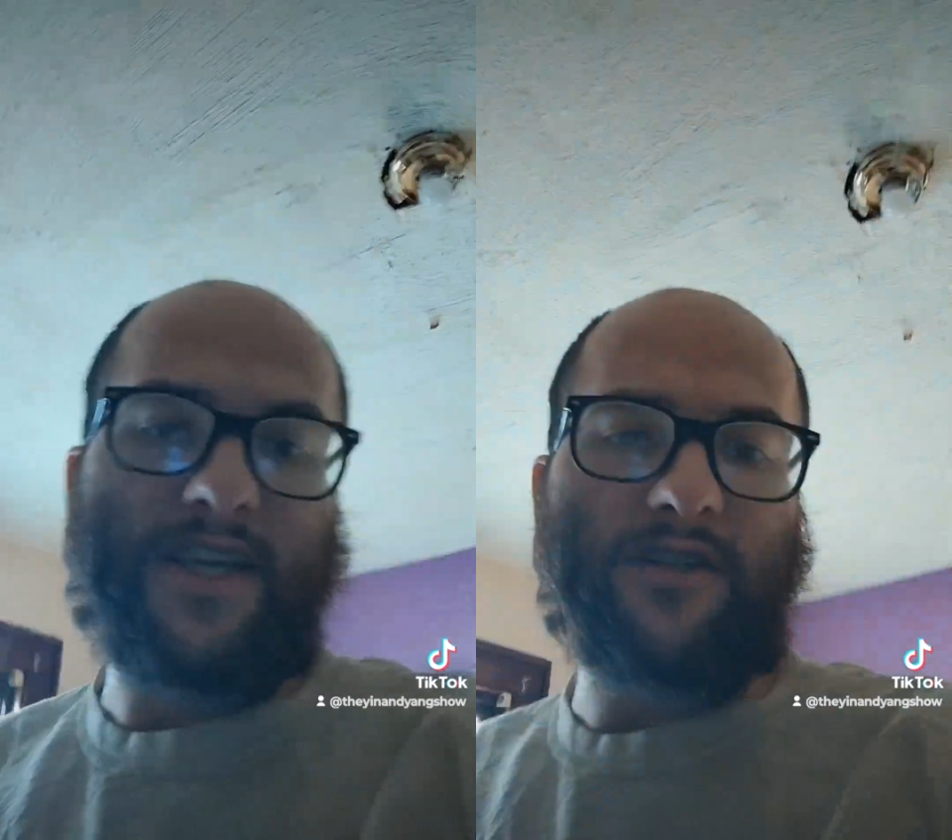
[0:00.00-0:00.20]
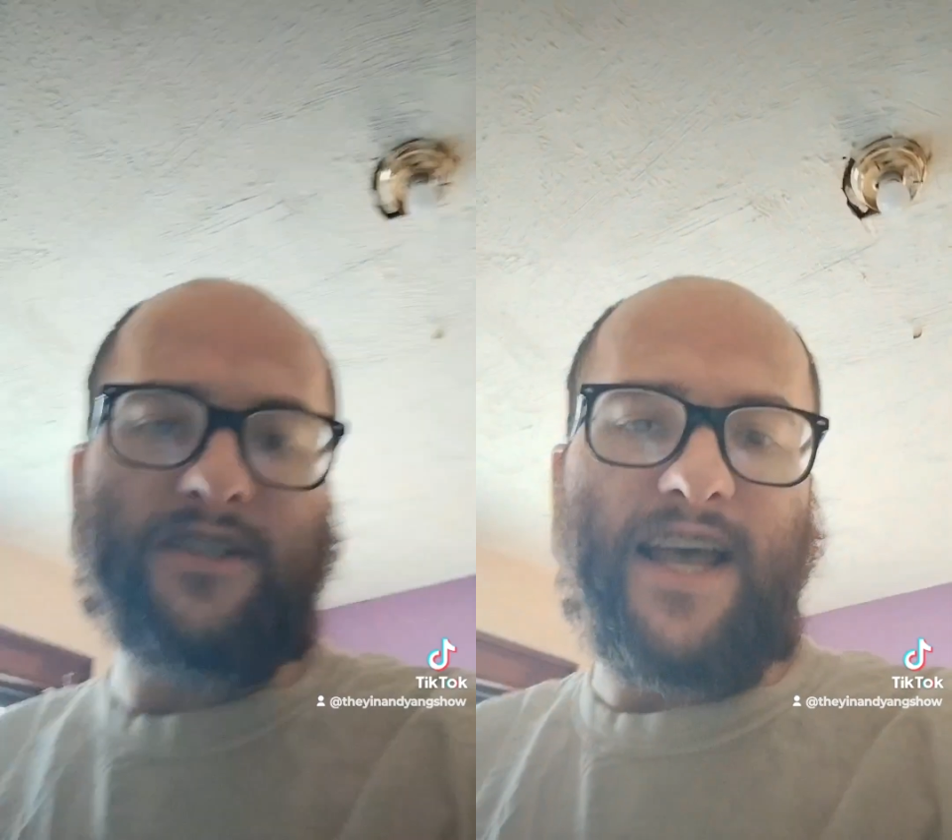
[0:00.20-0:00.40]

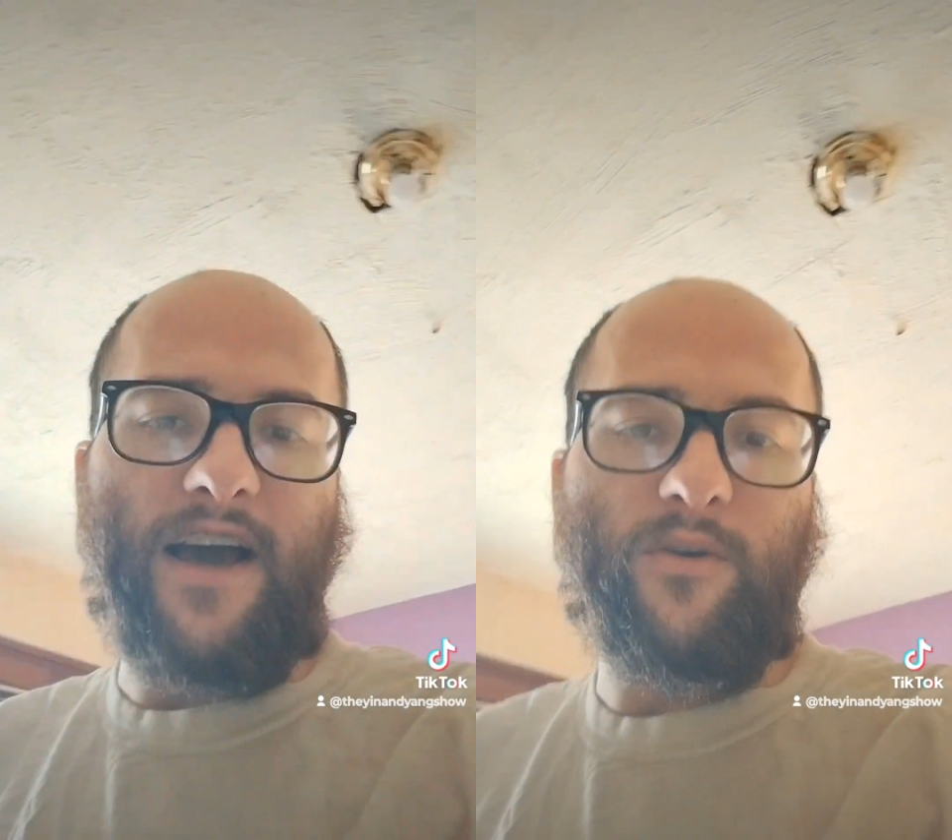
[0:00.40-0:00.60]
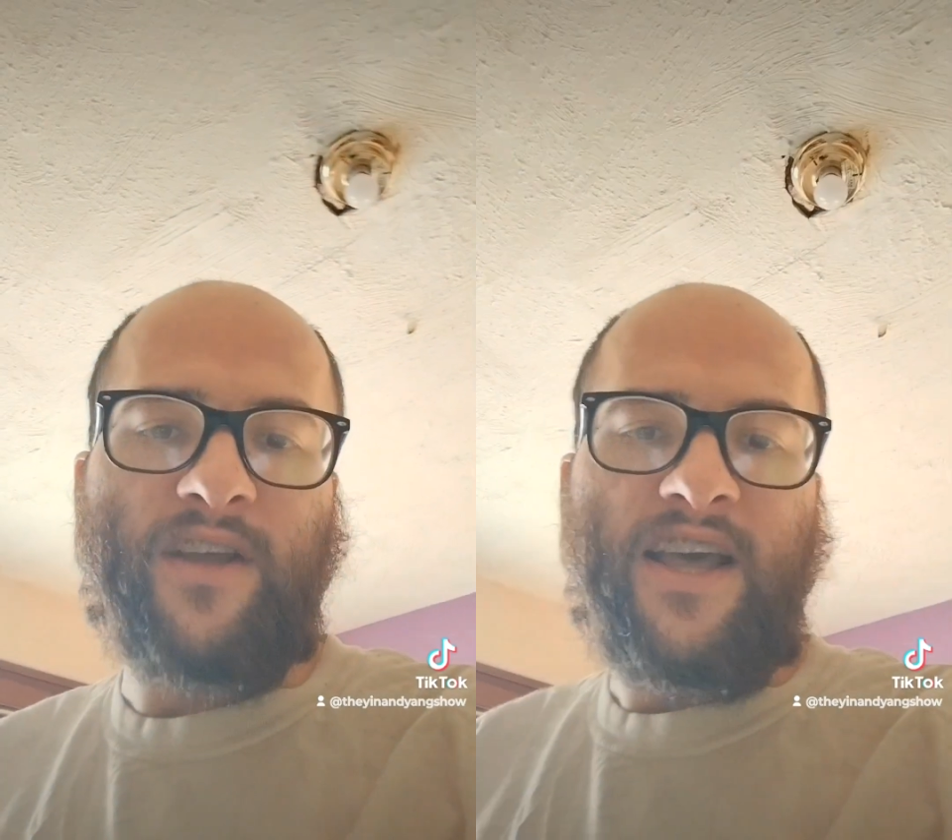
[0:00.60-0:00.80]
the ears
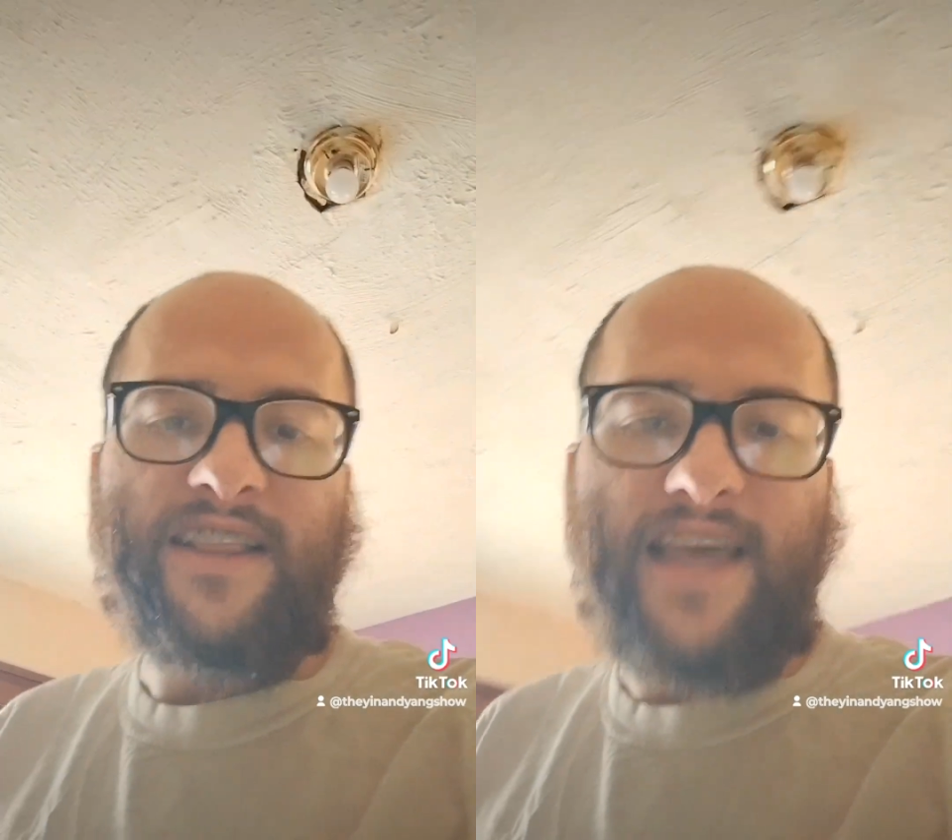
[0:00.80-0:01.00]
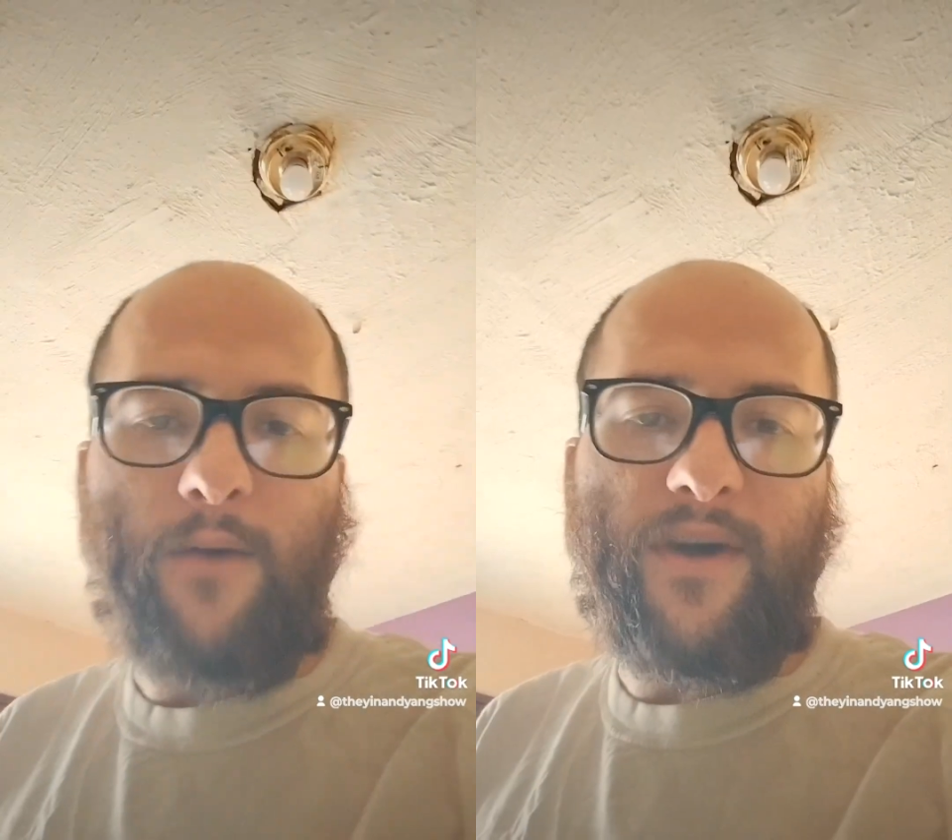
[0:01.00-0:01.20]
down,
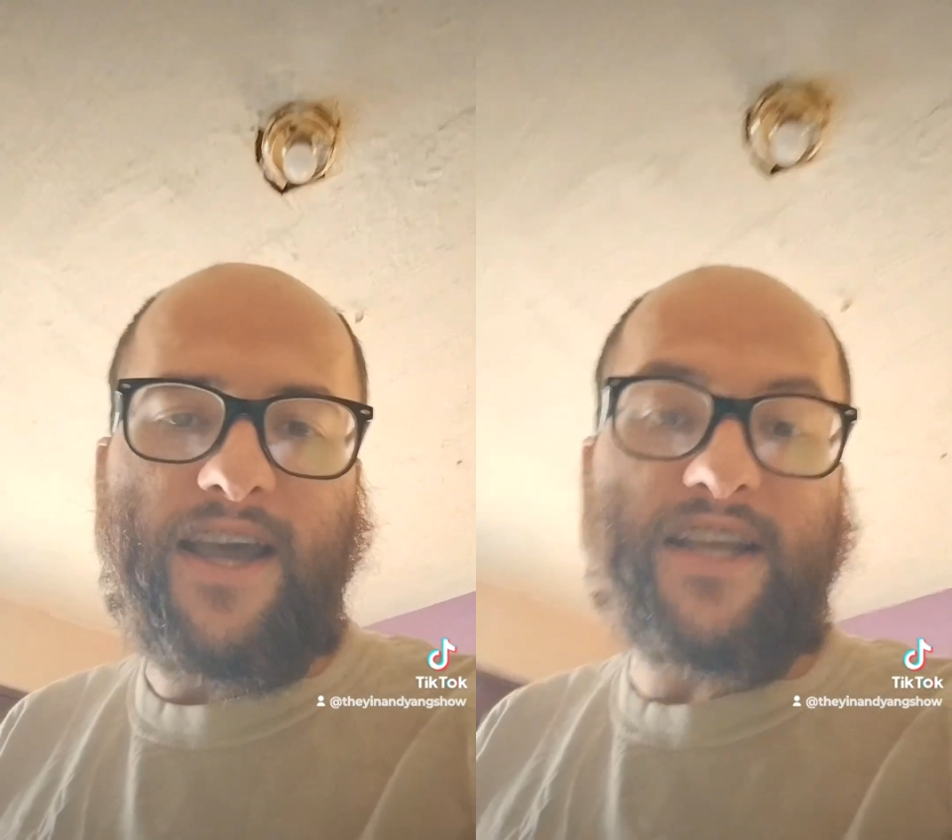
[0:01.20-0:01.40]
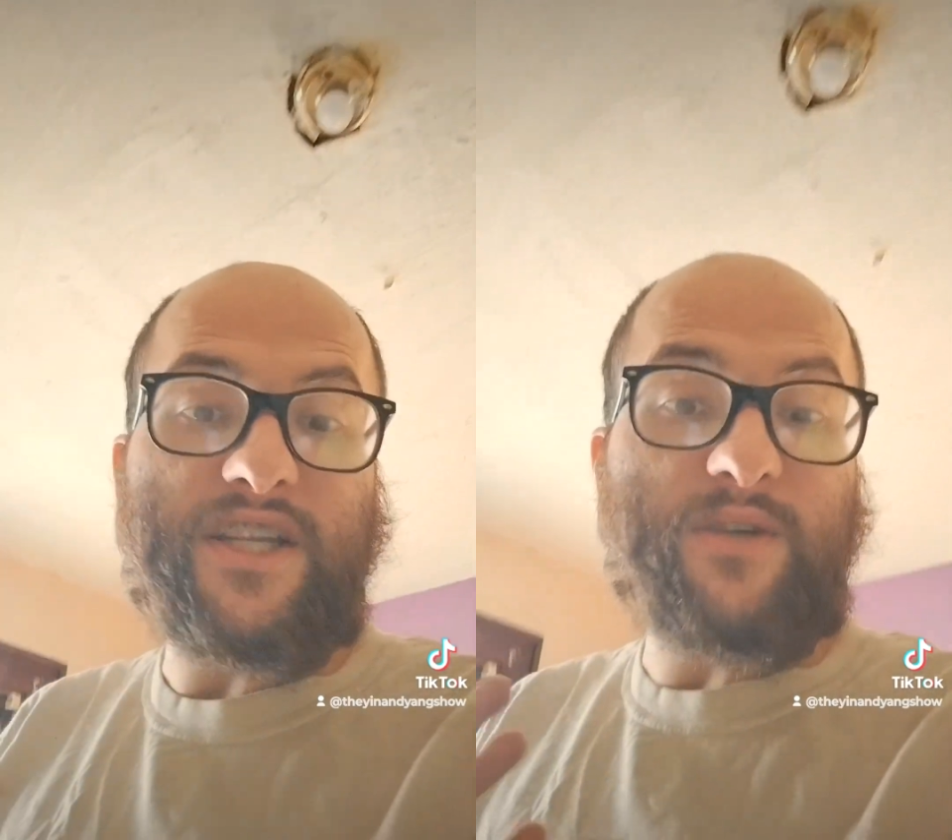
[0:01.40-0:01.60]
that
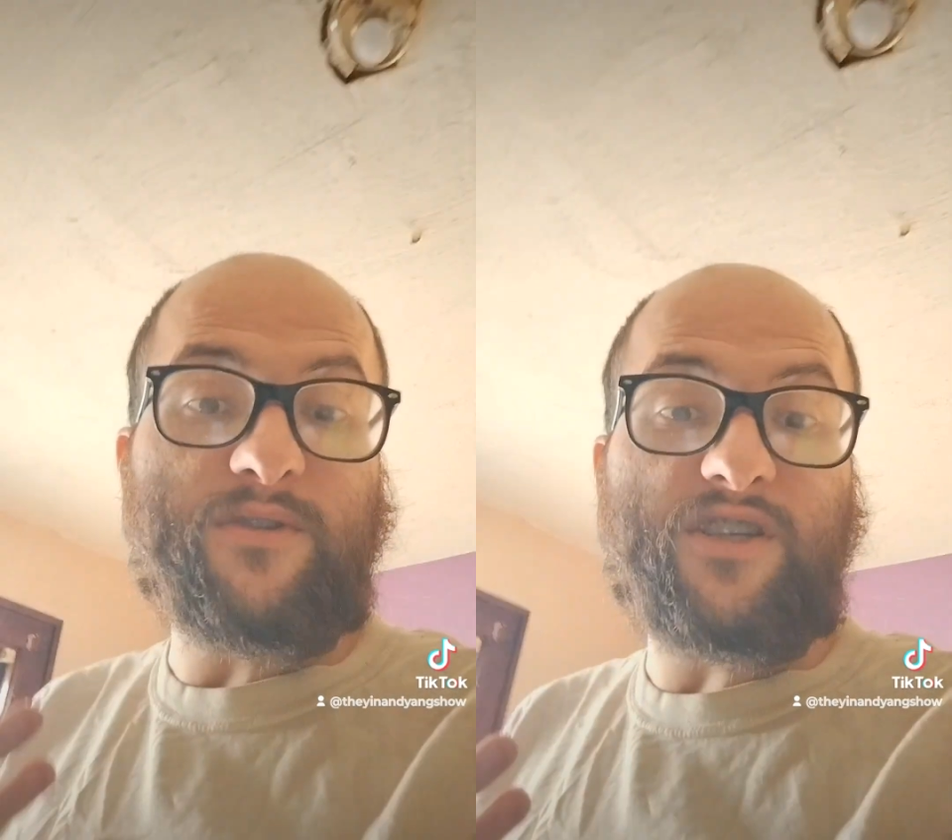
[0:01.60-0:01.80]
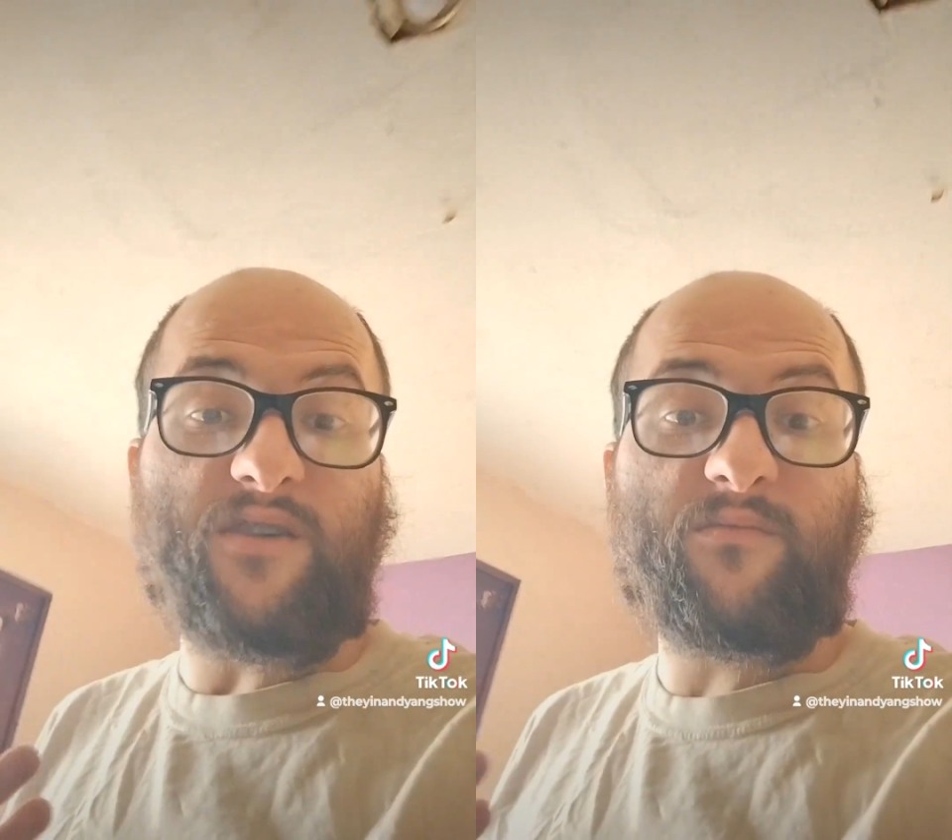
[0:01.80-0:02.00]
way I can
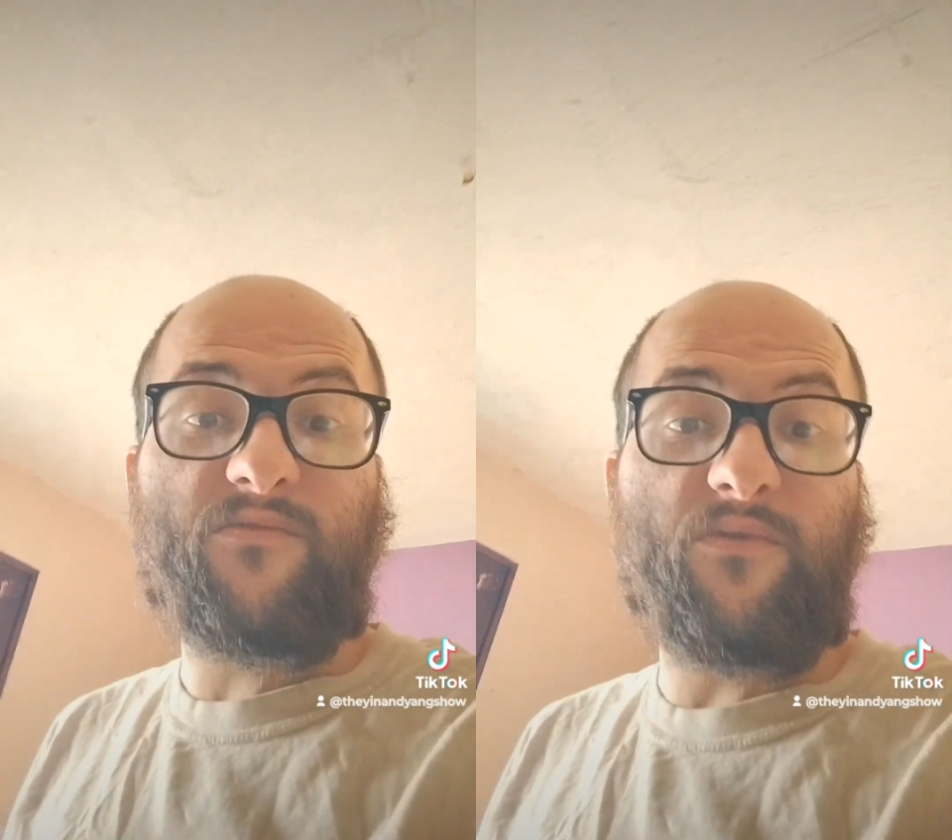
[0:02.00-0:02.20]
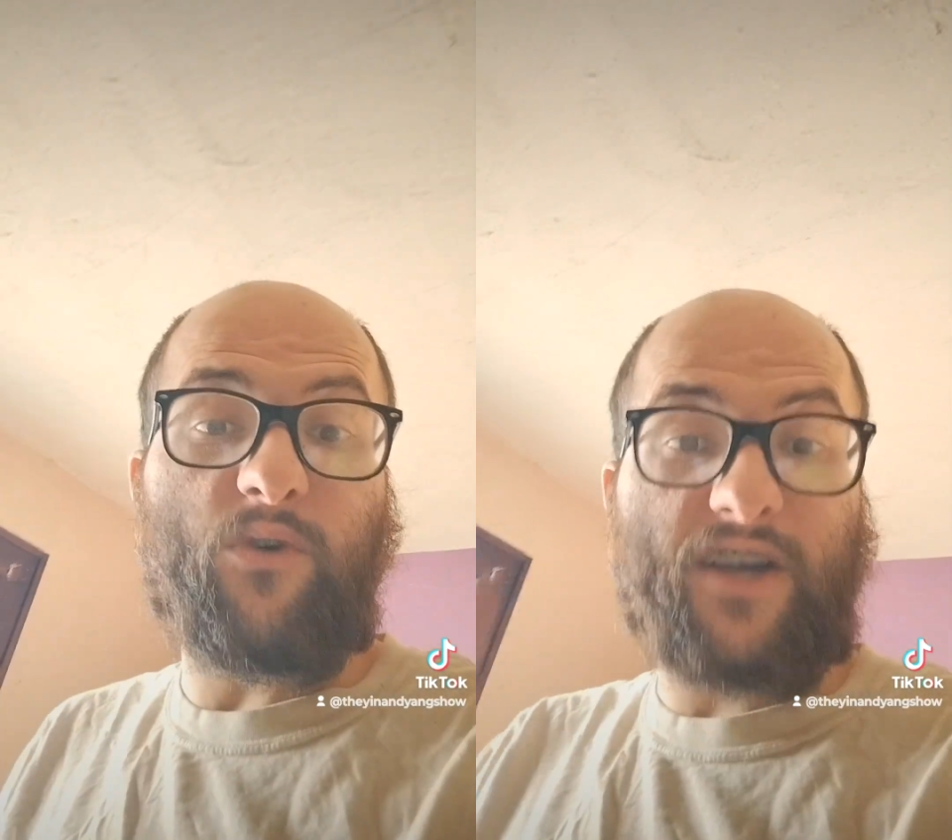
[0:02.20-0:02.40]
use
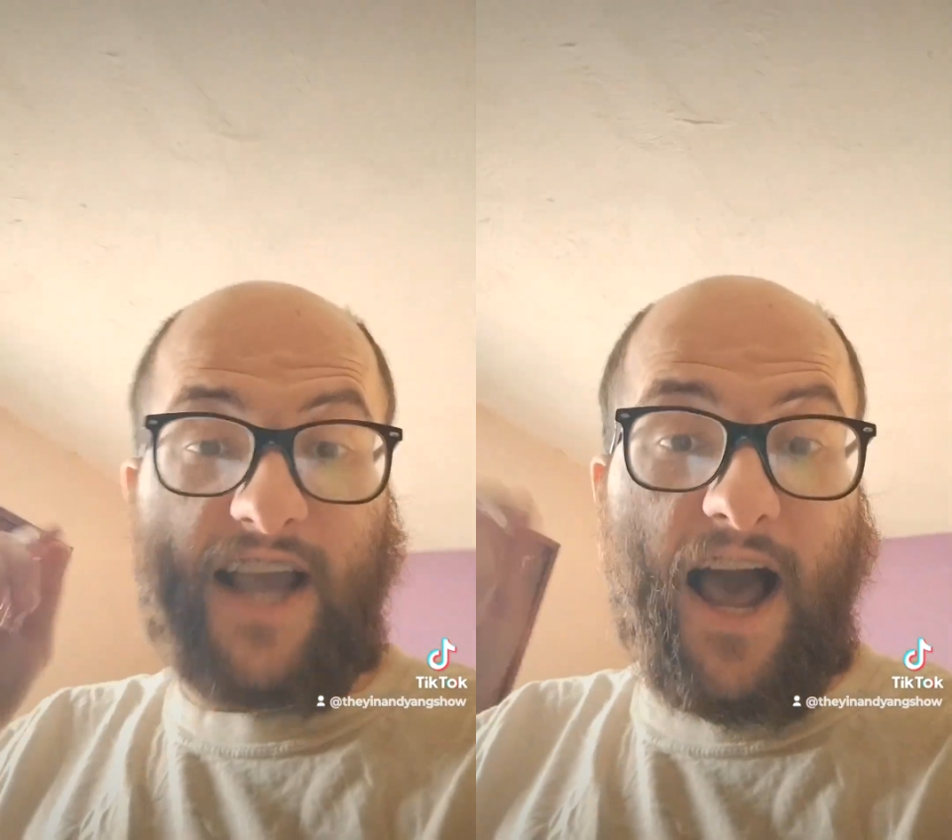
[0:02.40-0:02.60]
them for